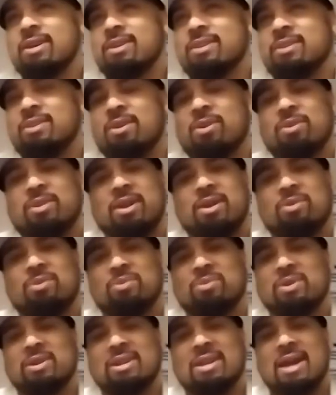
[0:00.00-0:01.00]
You know, they were
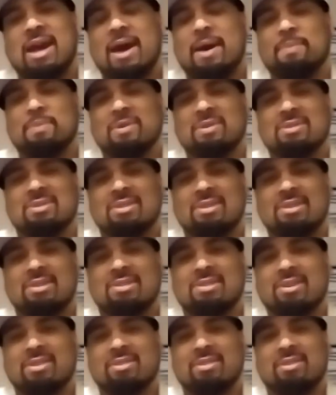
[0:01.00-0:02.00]
really happy to see
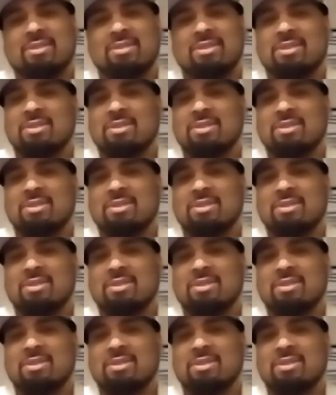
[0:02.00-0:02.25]
each other.